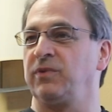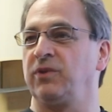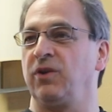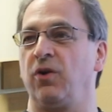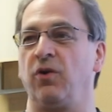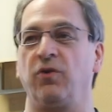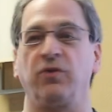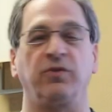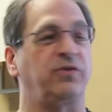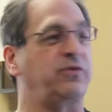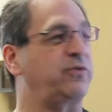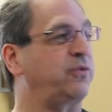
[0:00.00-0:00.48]

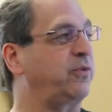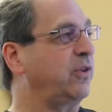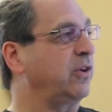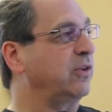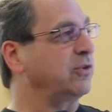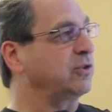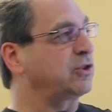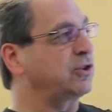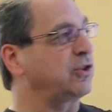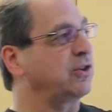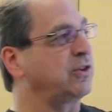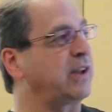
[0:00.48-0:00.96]
Those
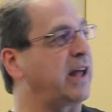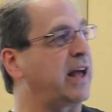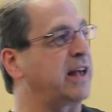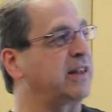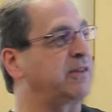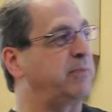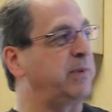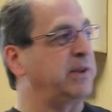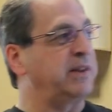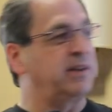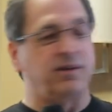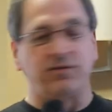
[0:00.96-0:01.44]
functions has
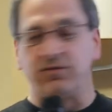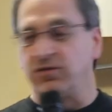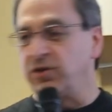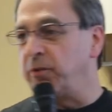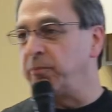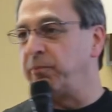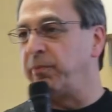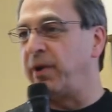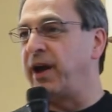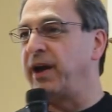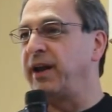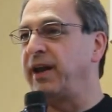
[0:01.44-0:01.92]
been
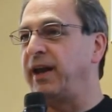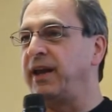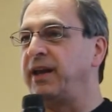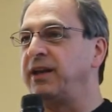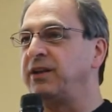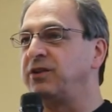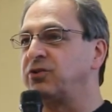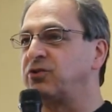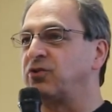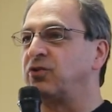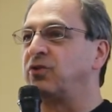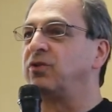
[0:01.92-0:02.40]
developed by
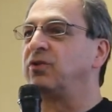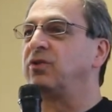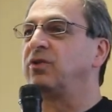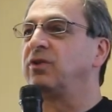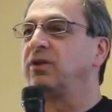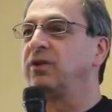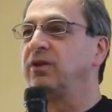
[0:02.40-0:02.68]
Angel.